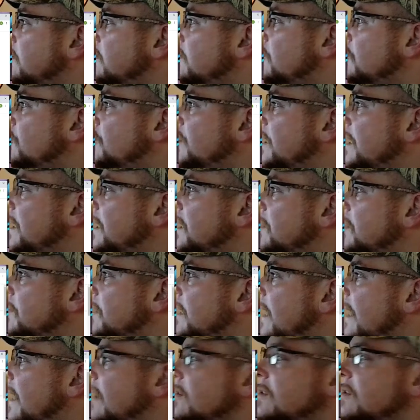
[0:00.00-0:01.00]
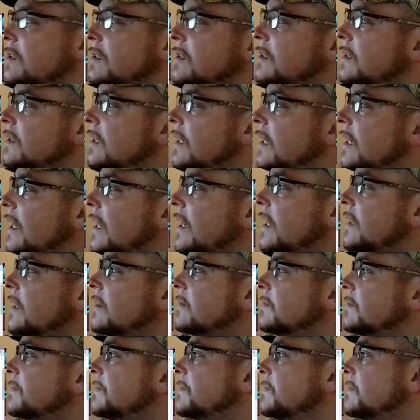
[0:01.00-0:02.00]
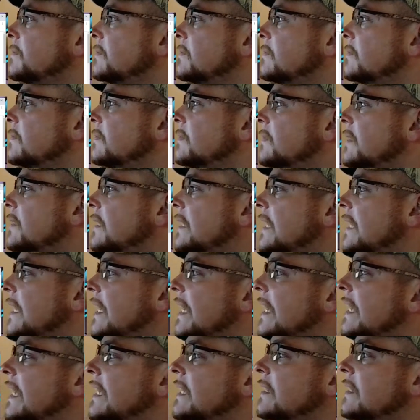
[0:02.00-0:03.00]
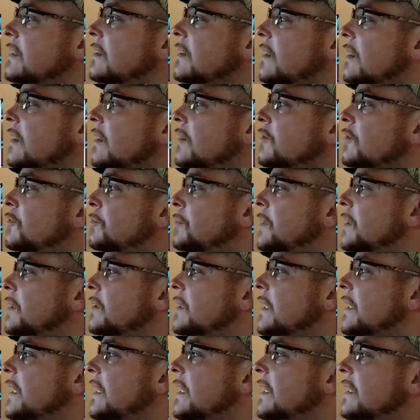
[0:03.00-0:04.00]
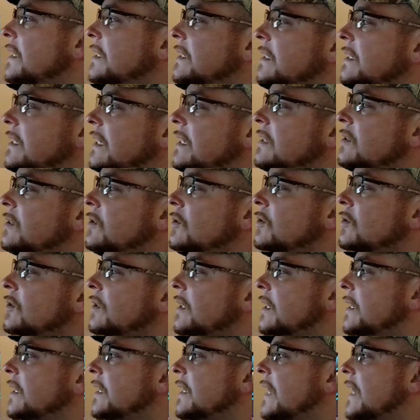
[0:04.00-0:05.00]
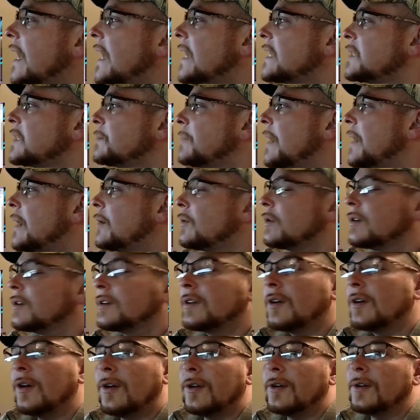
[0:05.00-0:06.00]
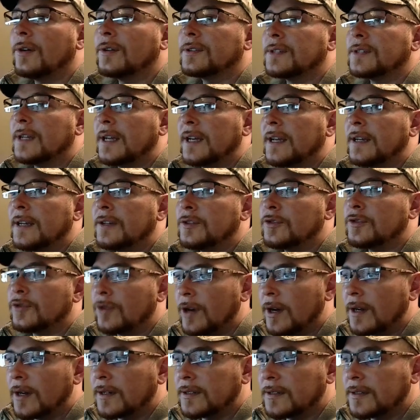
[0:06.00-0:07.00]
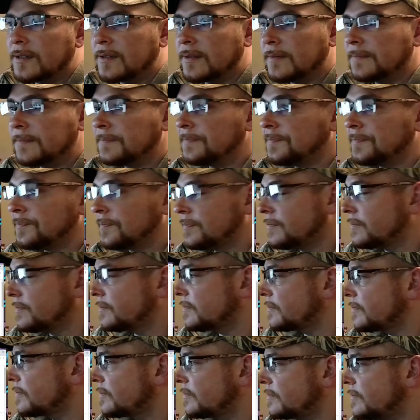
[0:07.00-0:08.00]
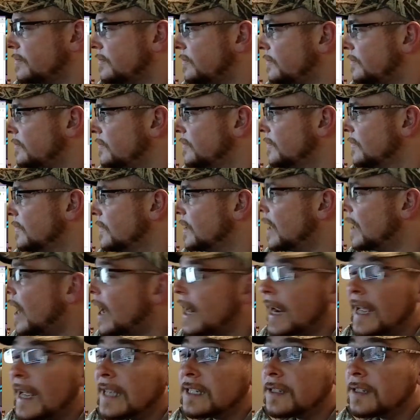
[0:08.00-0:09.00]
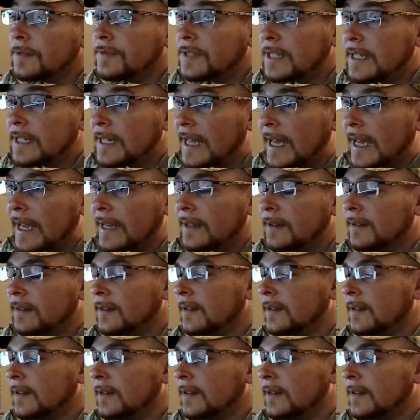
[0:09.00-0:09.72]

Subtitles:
GM announced today the end of building diesel and gas-powered cars and trucks. Not as of today,